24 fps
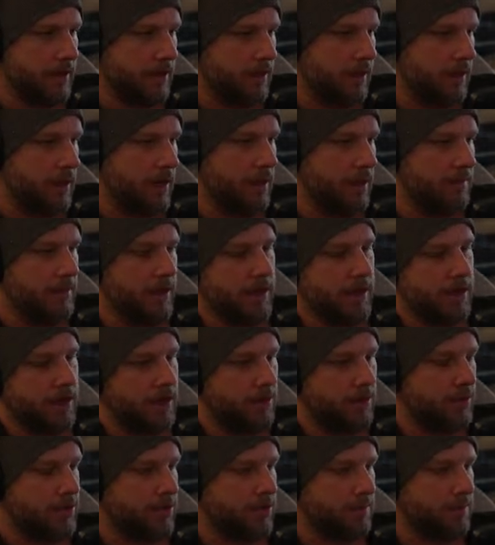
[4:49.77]
It
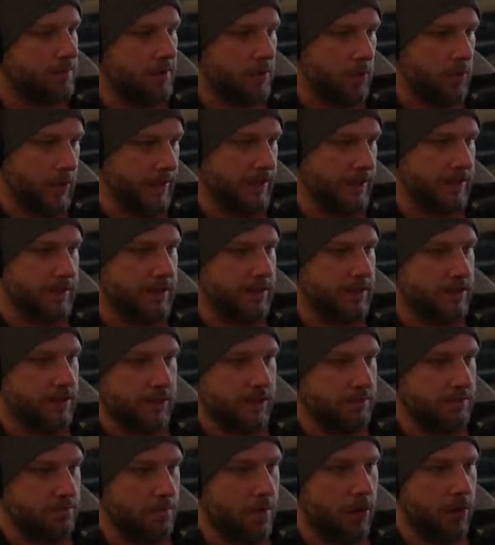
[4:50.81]
would took me weeks to
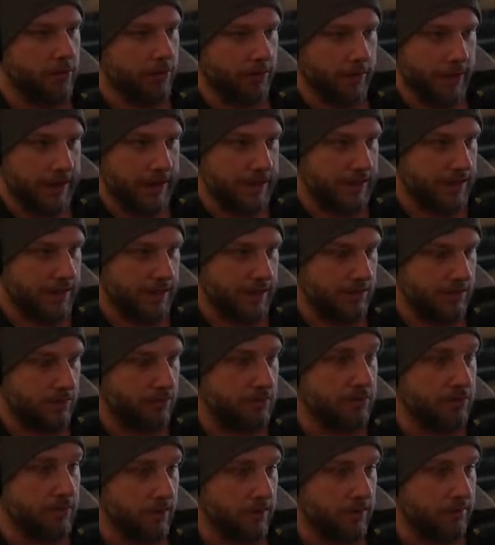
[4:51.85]
just model this. It's
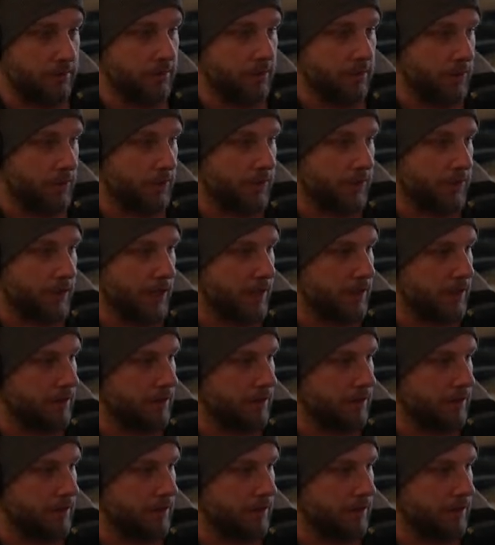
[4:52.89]
really, really well done.